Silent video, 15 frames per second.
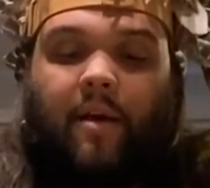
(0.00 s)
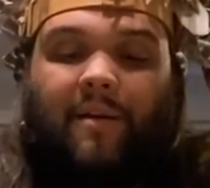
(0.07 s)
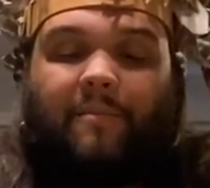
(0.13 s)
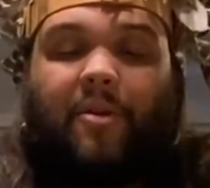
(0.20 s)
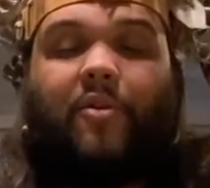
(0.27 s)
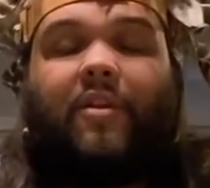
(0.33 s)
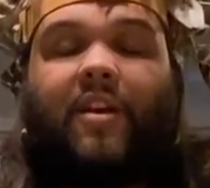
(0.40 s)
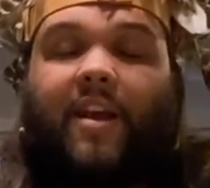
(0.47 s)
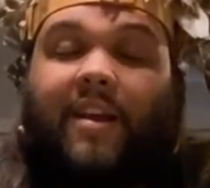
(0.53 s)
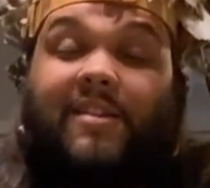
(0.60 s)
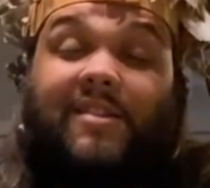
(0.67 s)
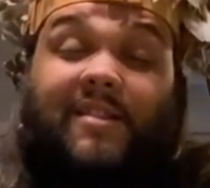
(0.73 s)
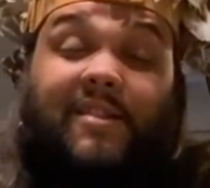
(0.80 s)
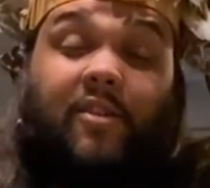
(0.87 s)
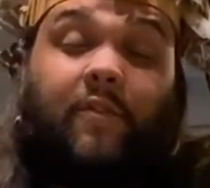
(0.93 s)
but you can
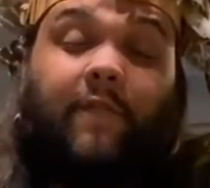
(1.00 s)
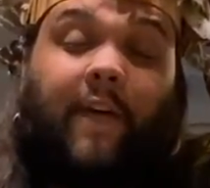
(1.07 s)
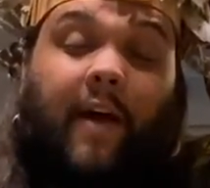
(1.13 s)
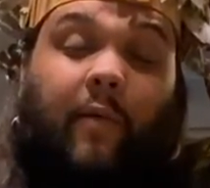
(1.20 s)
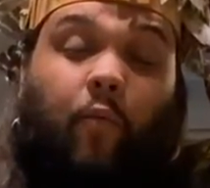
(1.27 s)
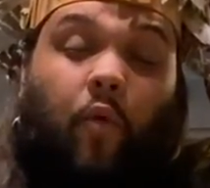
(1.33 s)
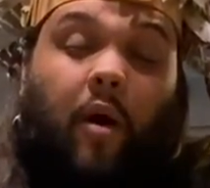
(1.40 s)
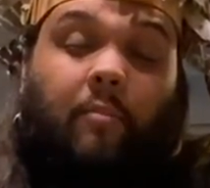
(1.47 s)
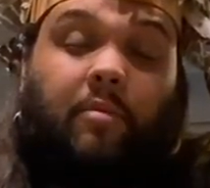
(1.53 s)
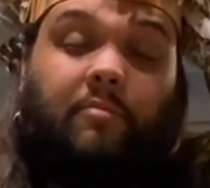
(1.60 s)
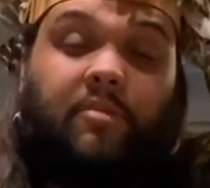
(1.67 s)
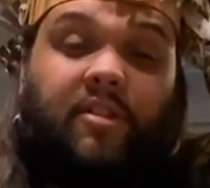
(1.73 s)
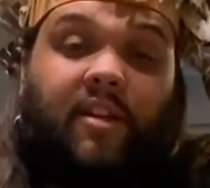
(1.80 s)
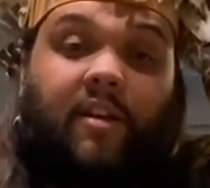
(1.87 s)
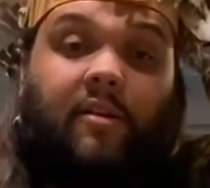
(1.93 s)
actually still find wampum
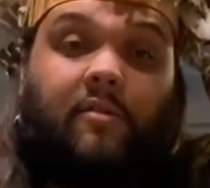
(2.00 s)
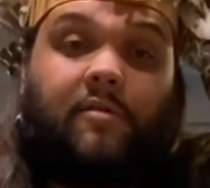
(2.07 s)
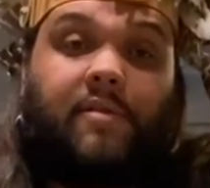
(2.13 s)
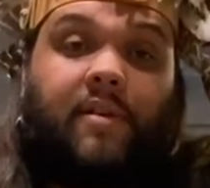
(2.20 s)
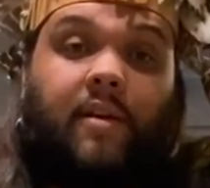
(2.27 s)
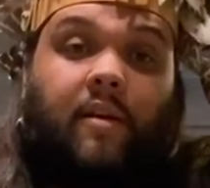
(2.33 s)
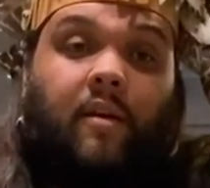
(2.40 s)
shells